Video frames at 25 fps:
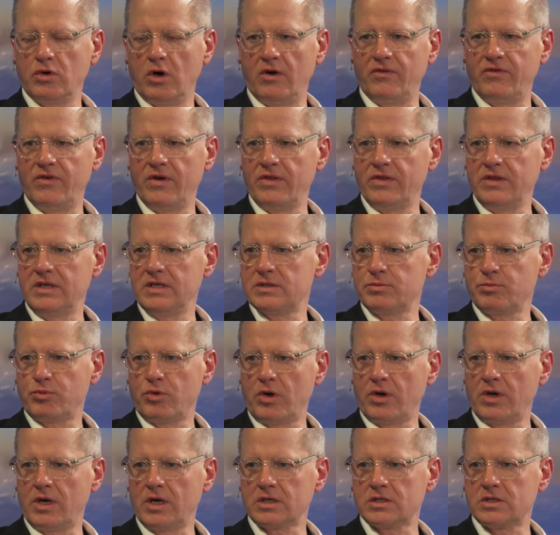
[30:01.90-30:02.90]
to offer these
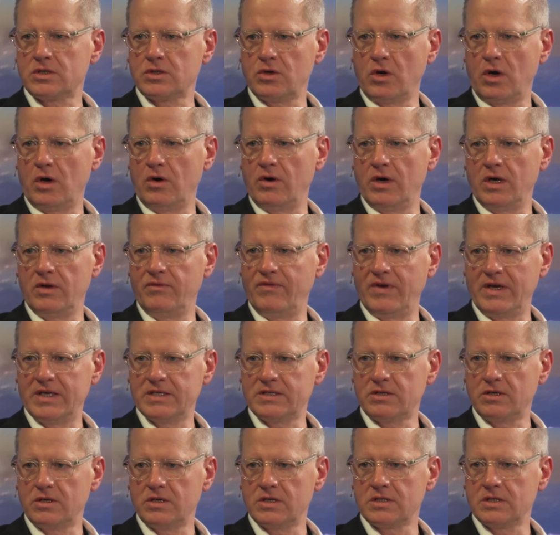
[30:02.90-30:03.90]
products to our
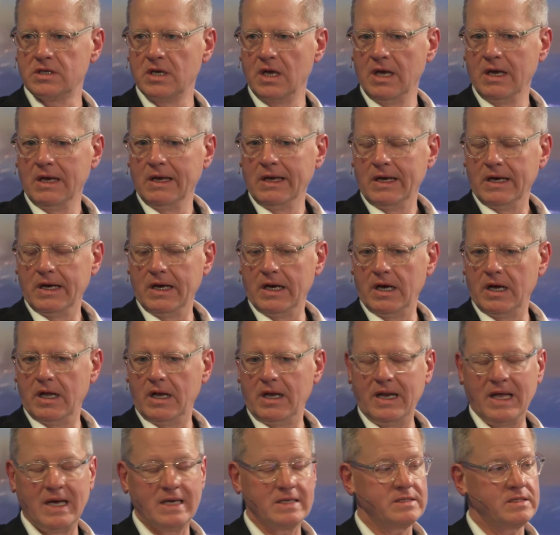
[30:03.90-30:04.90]
investors.
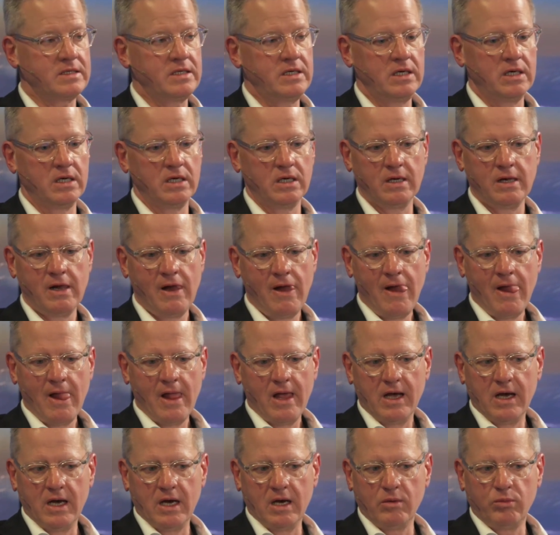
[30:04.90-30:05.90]
Last year,
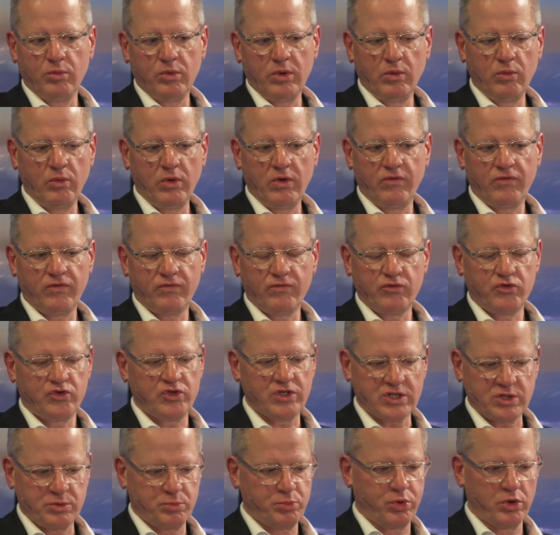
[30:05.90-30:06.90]
we've
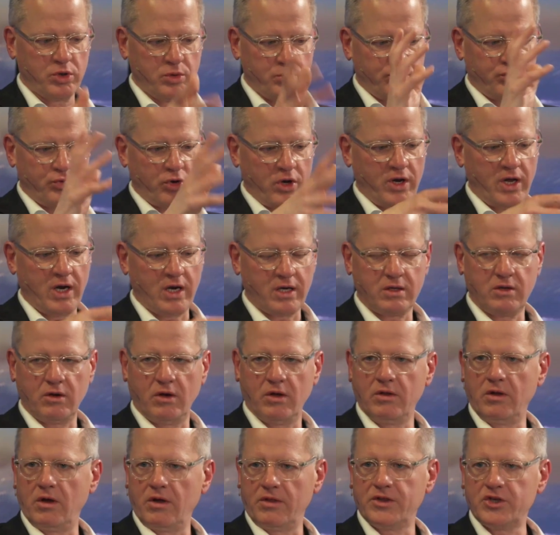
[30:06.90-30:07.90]
just put a product
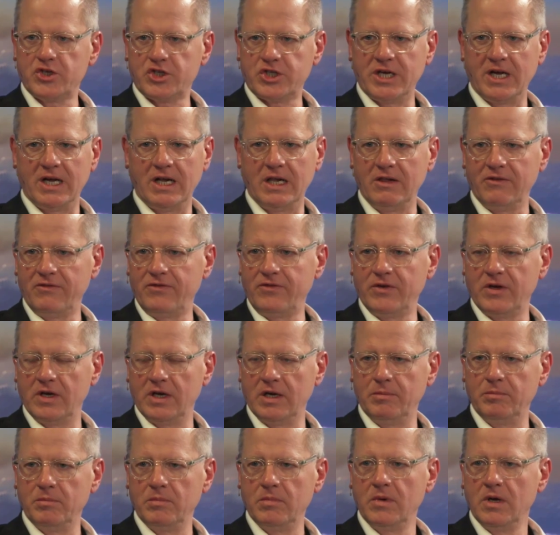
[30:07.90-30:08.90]
on the shelf
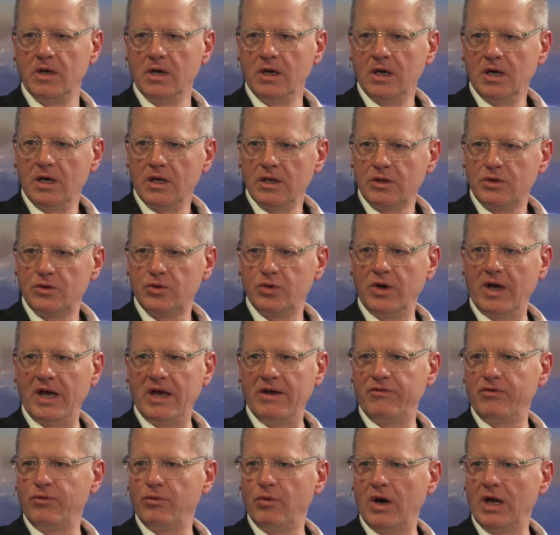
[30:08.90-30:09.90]
to
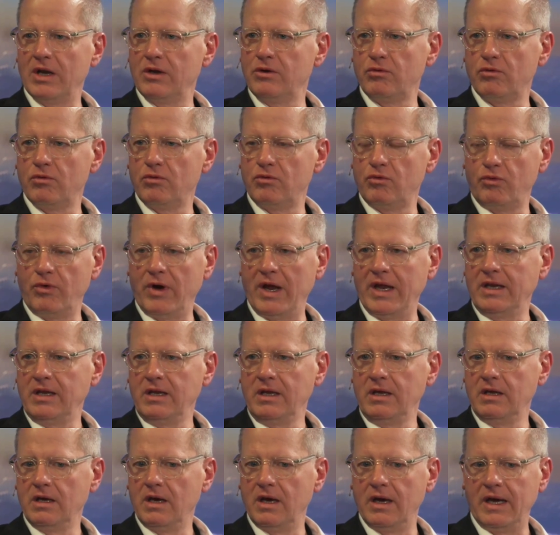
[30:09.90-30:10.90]
have one
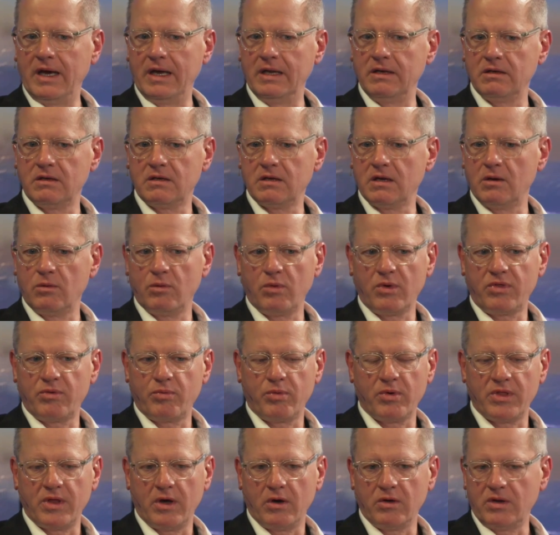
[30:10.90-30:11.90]
ready, and
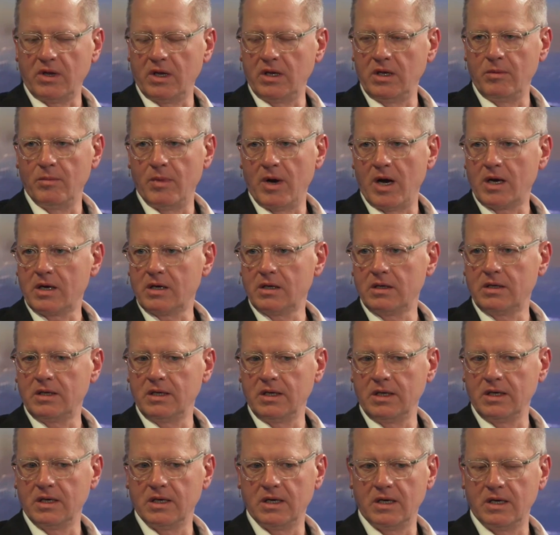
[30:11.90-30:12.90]
without any
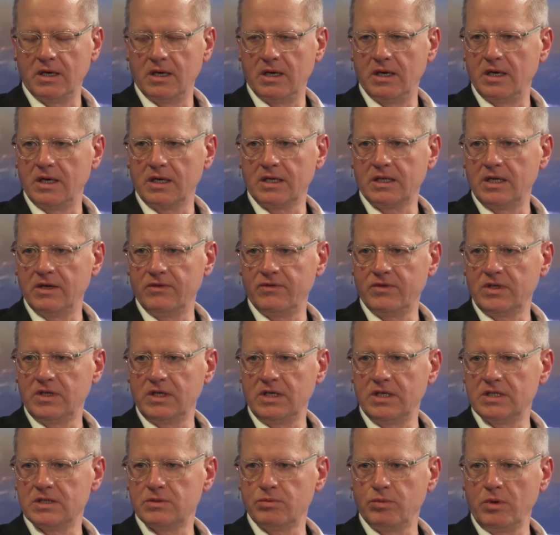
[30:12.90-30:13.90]
marketing
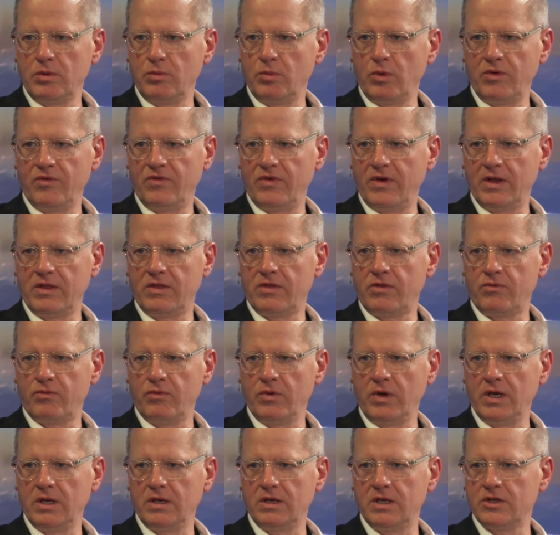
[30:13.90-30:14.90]
activities, we've had
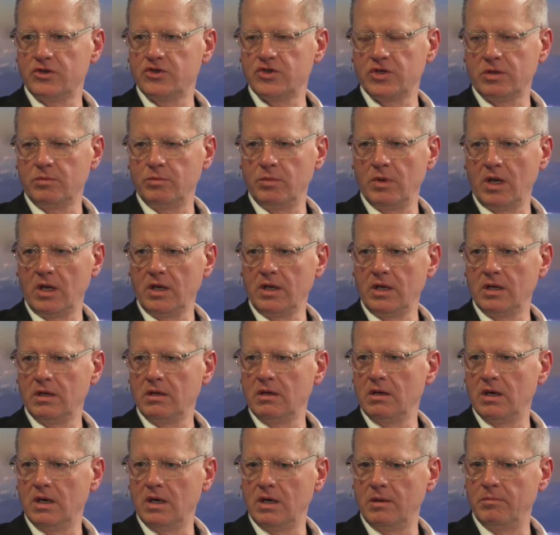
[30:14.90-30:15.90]
3-digit
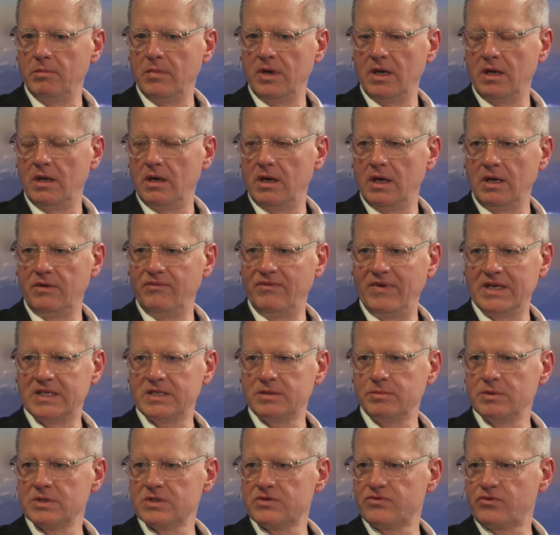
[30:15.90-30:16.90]
million
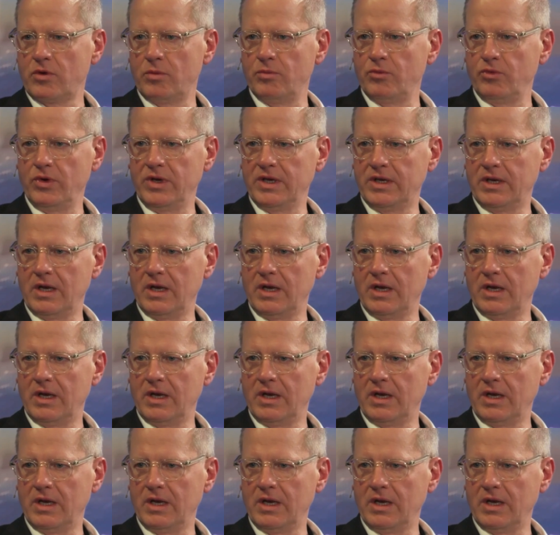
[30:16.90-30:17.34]
investments from